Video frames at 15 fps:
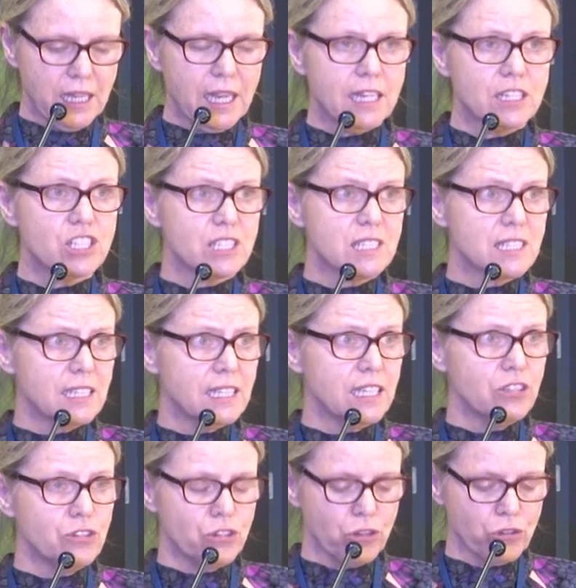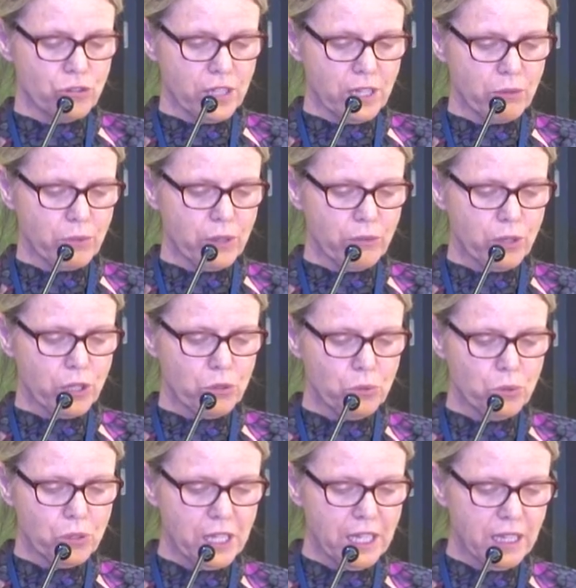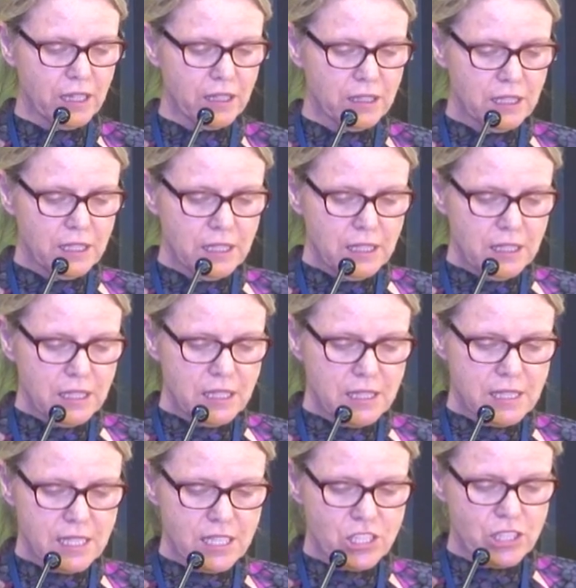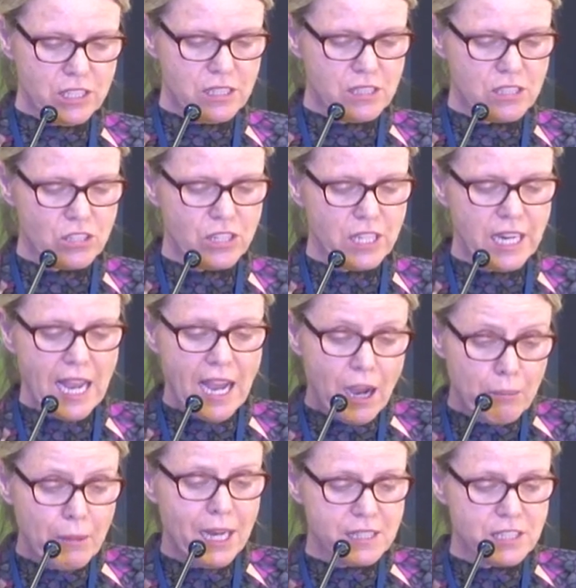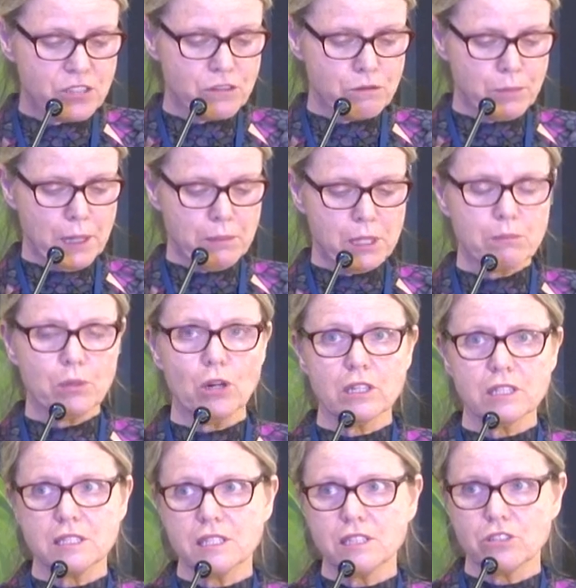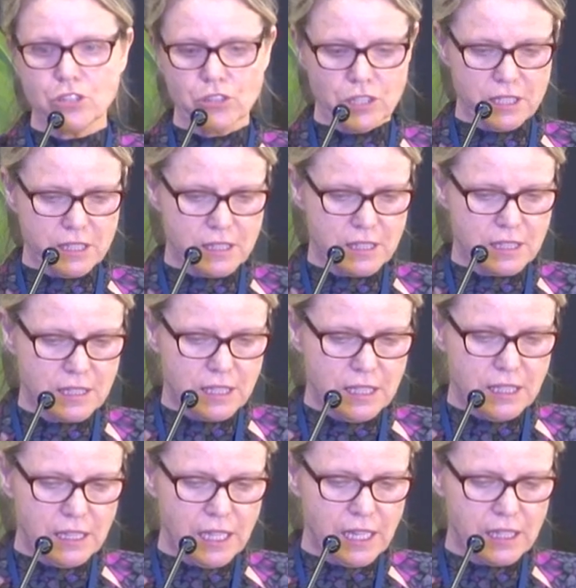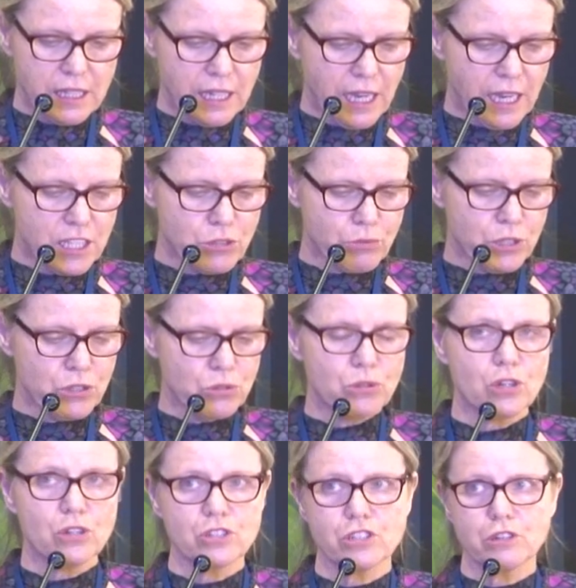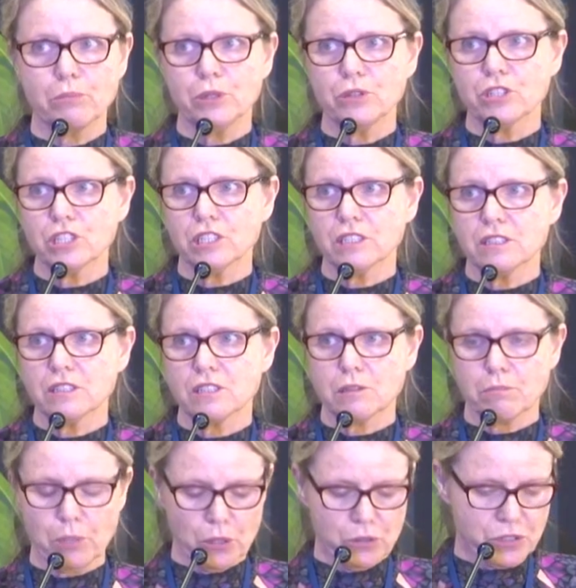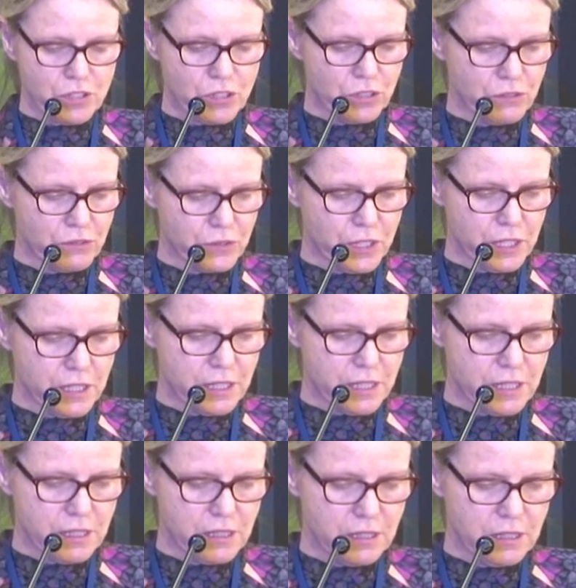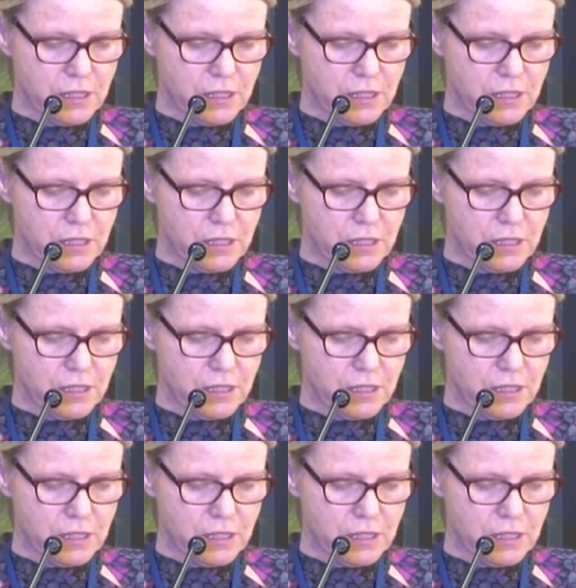And just to let you know that we're recording the sessions so that our Master of Public Policy students can engage with your contributions post-conference.